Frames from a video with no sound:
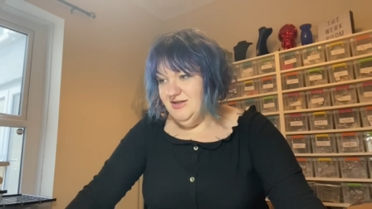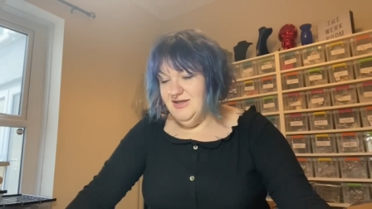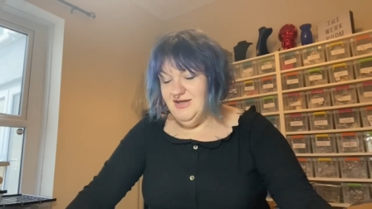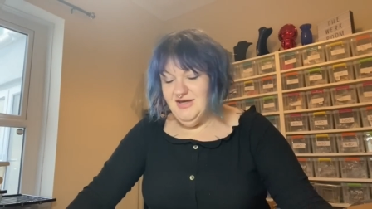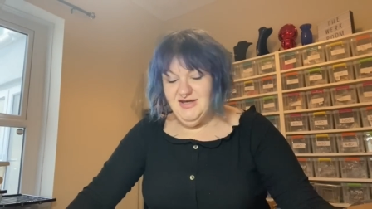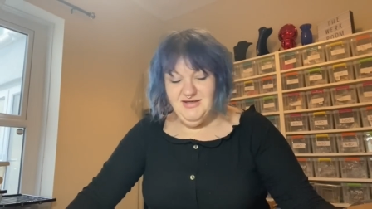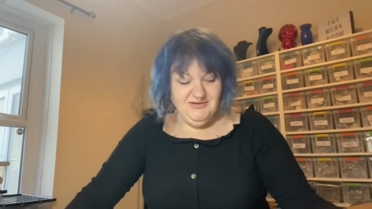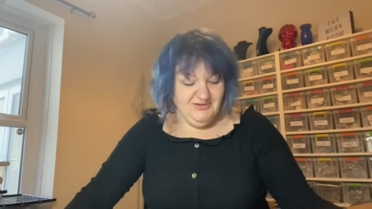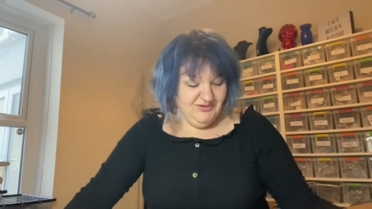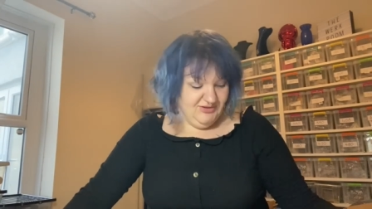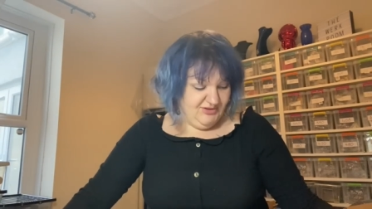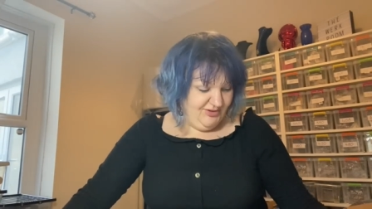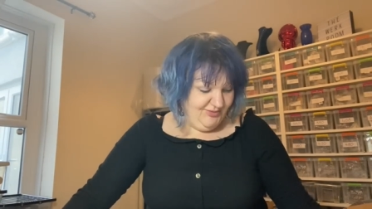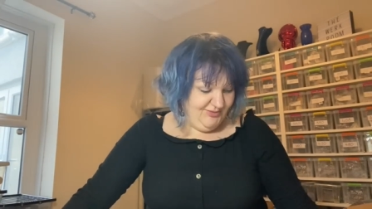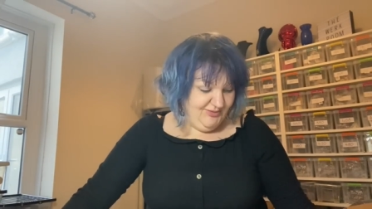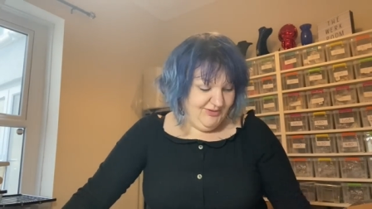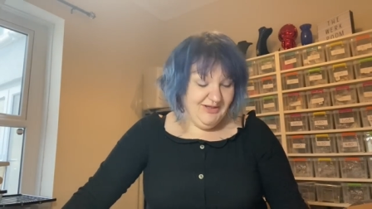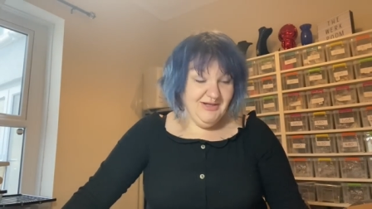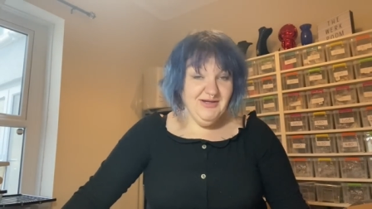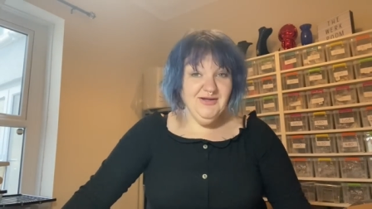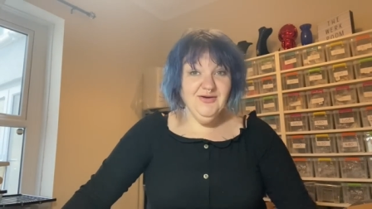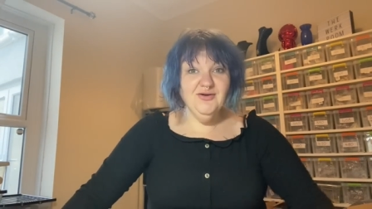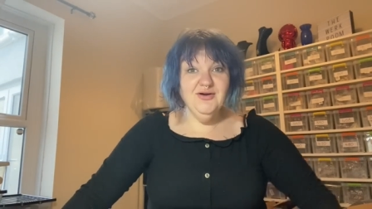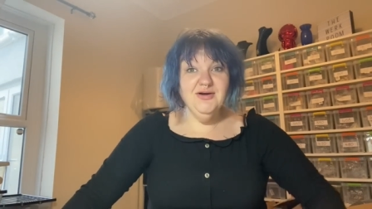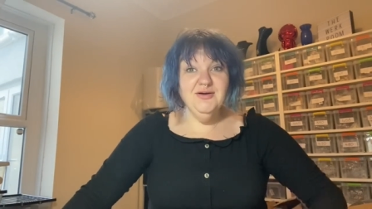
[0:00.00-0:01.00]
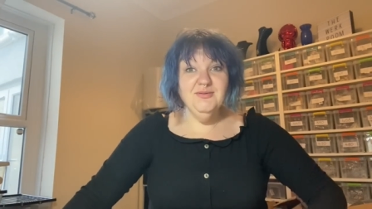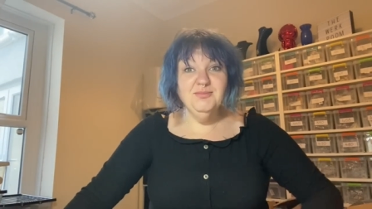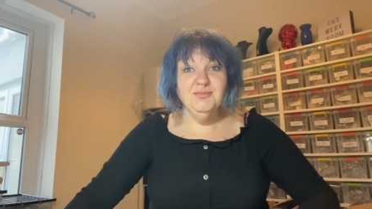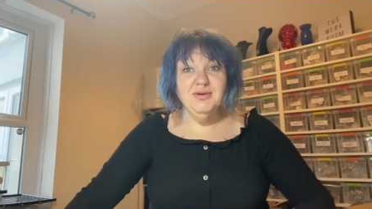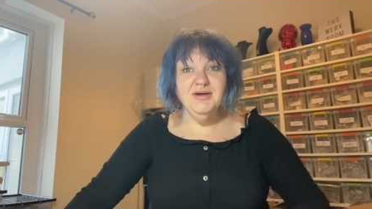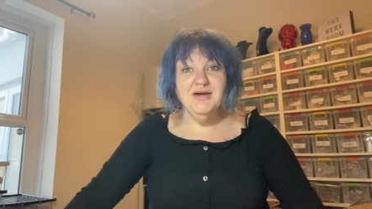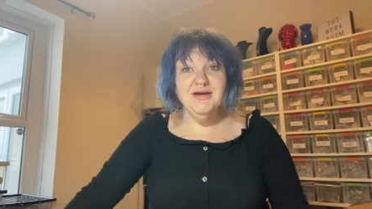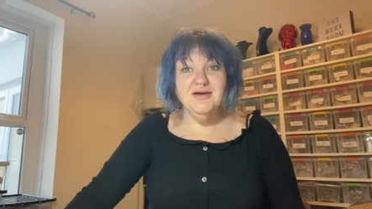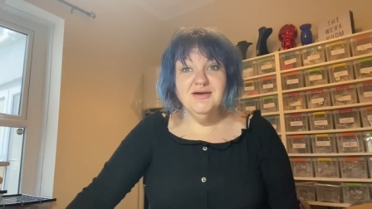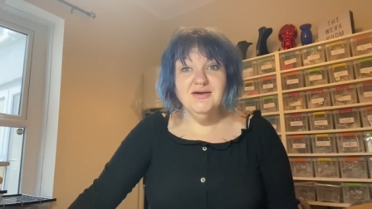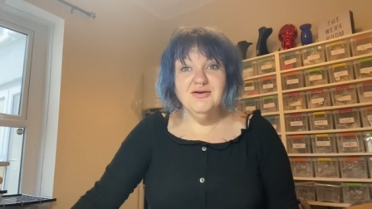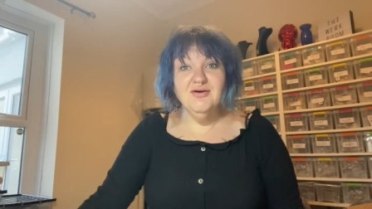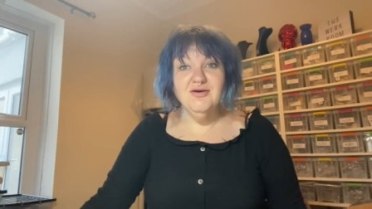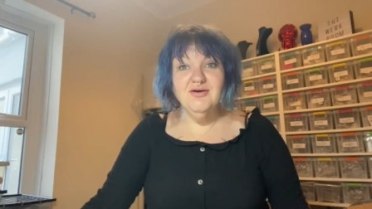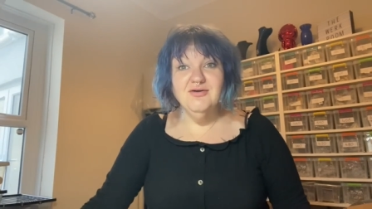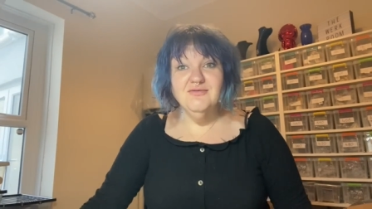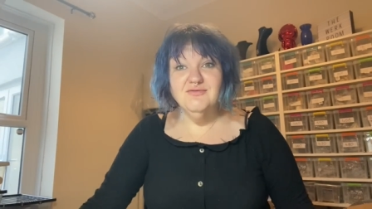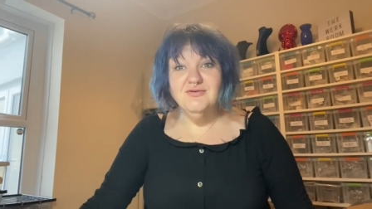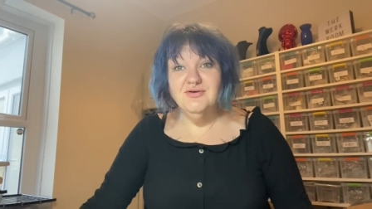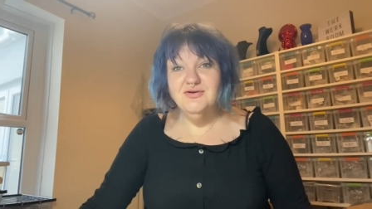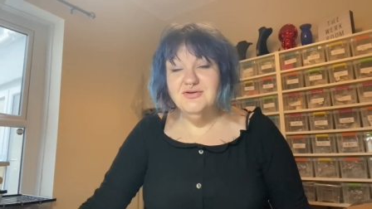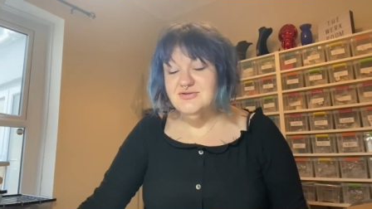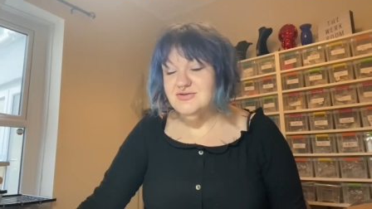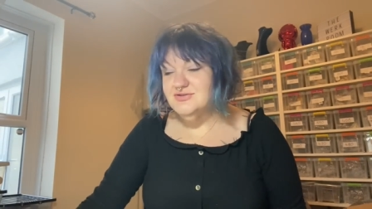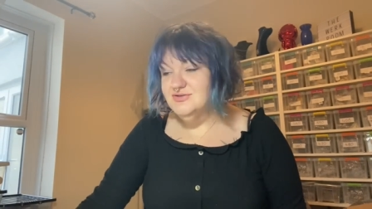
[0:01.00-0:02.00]
A 2 kilogram bag of
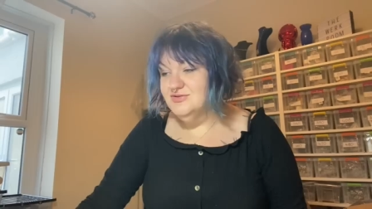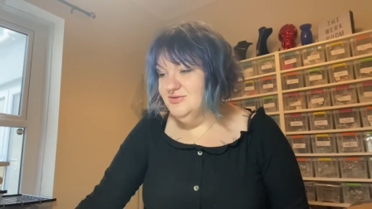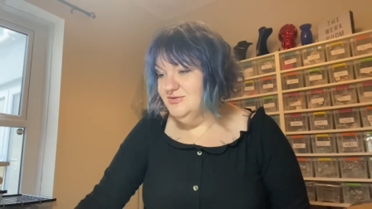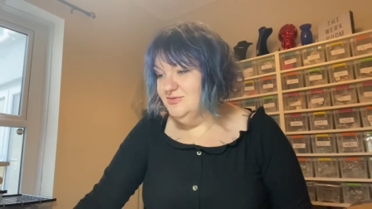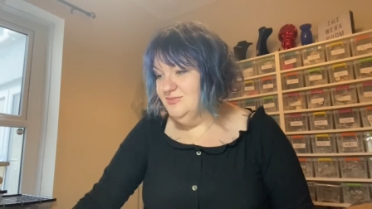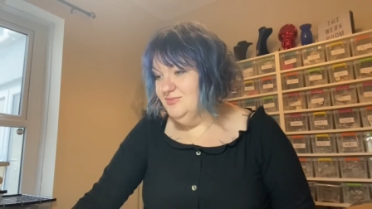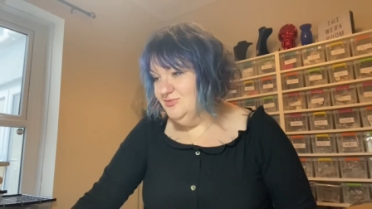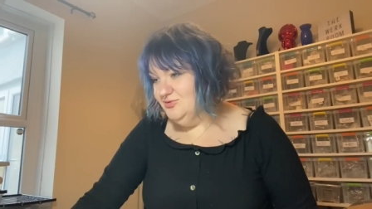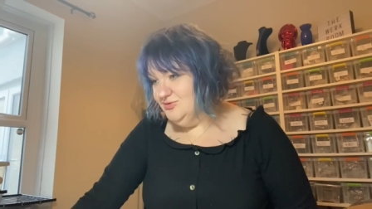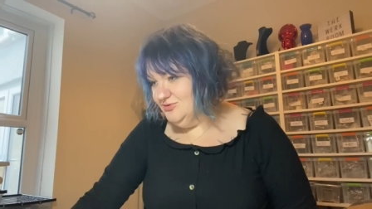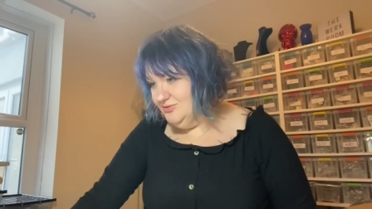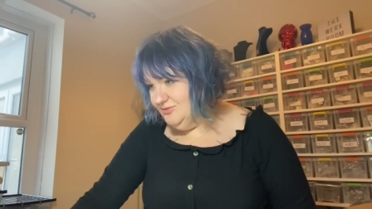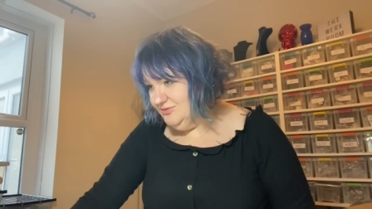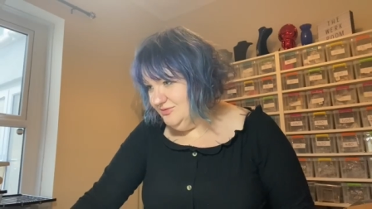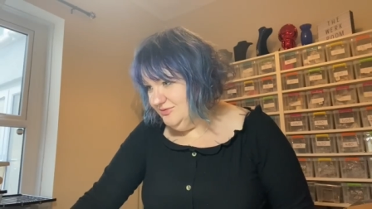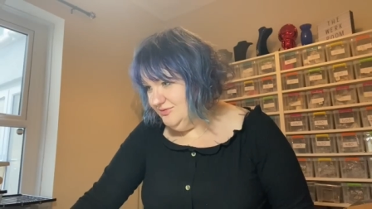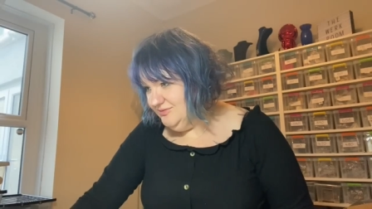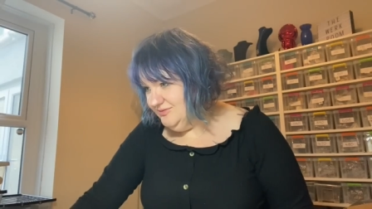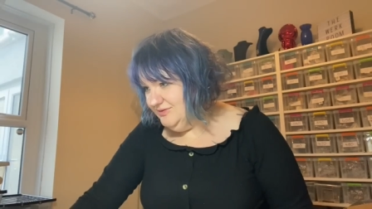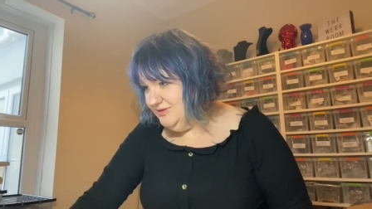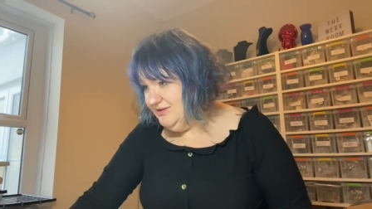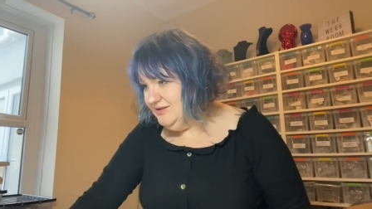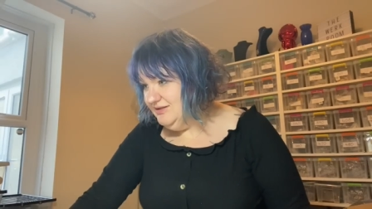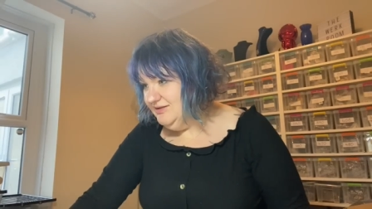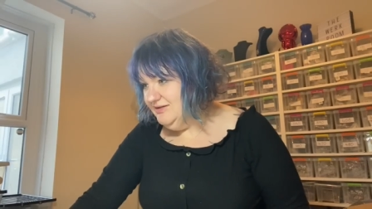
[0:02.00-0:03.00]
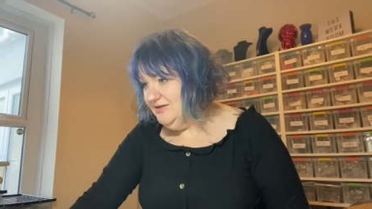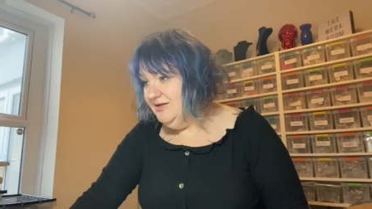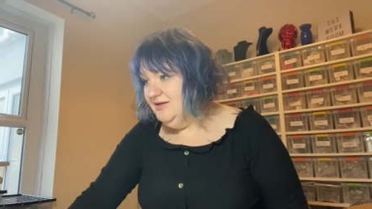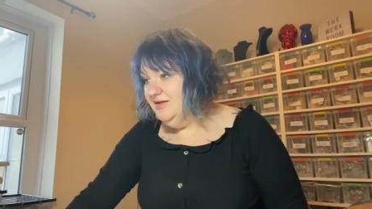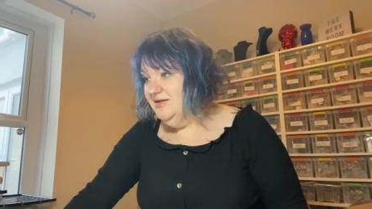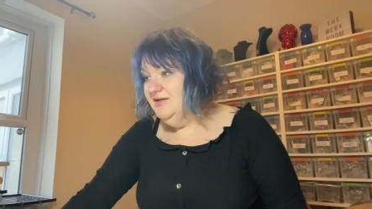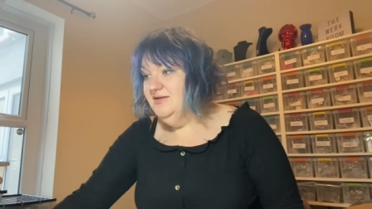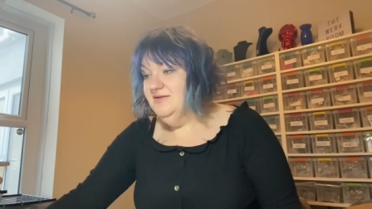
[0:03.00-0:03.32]
costume jewellery.